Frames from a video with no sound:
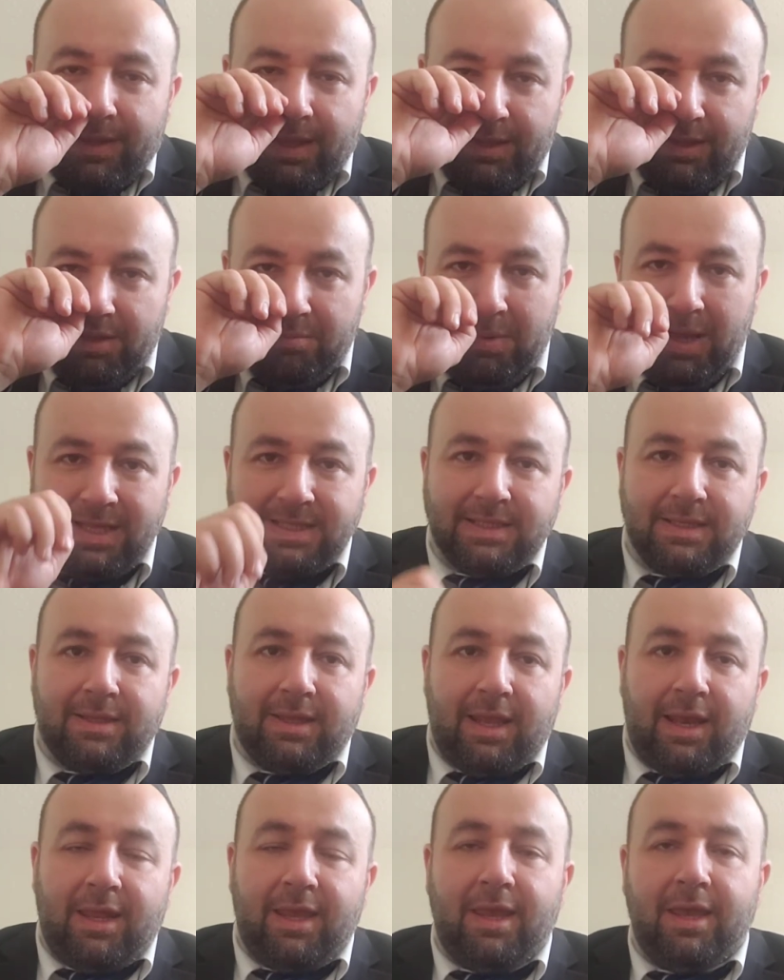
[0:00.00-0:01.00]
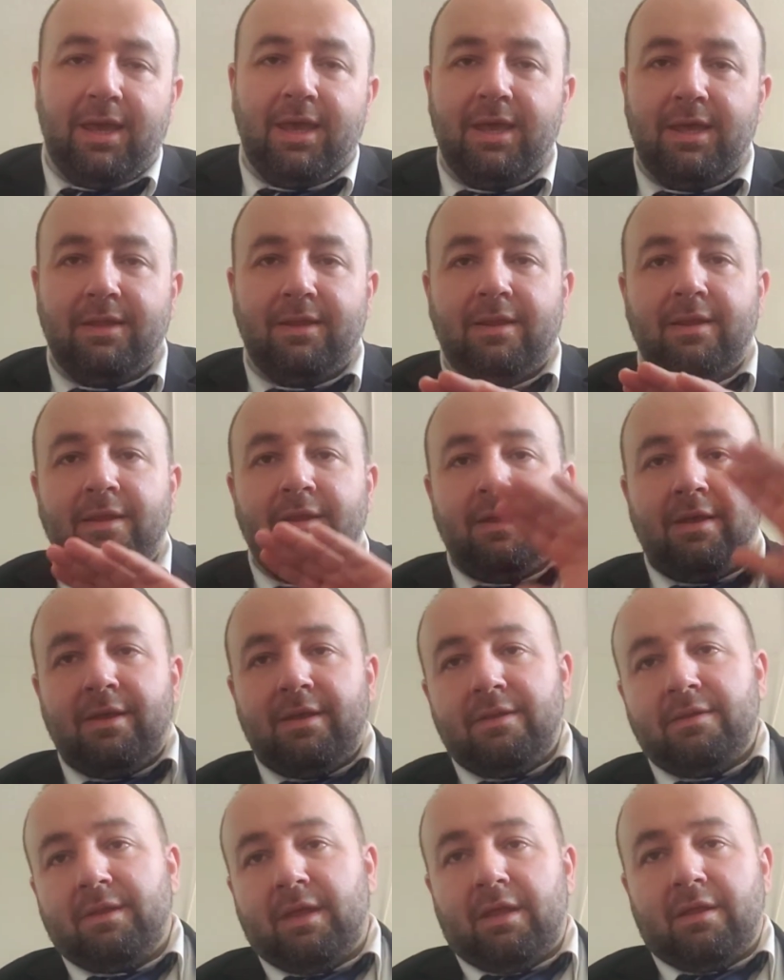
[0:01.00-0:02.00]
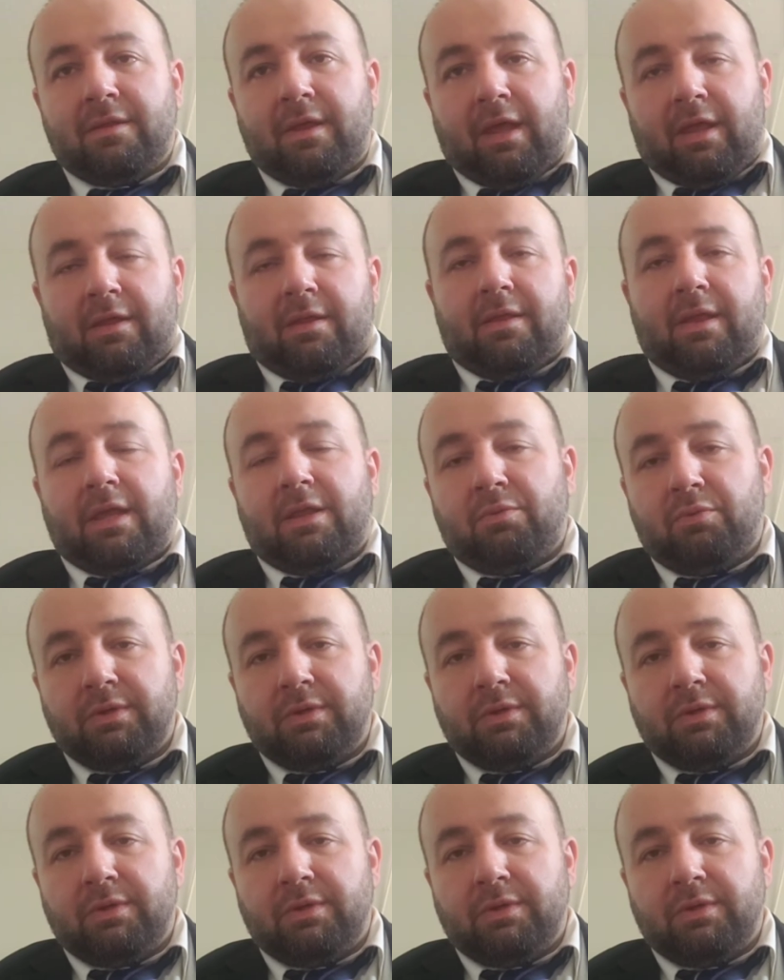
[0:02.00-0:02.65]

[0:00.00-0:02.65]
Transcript: the matzah that he hid, that